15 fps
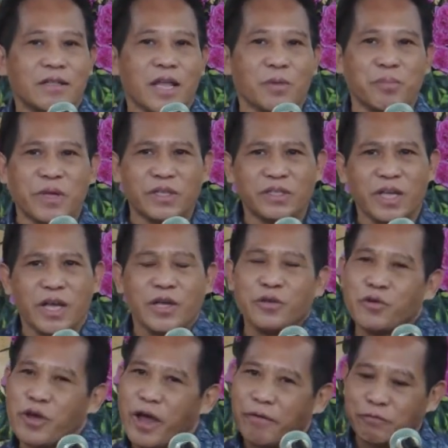That means
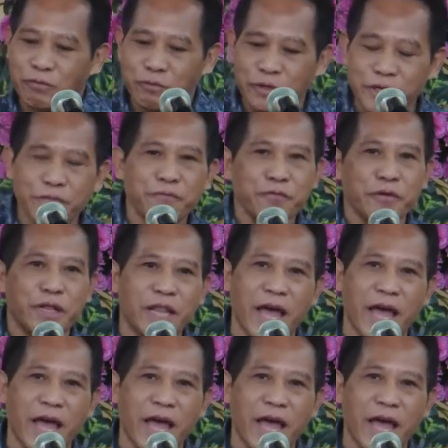you have to live your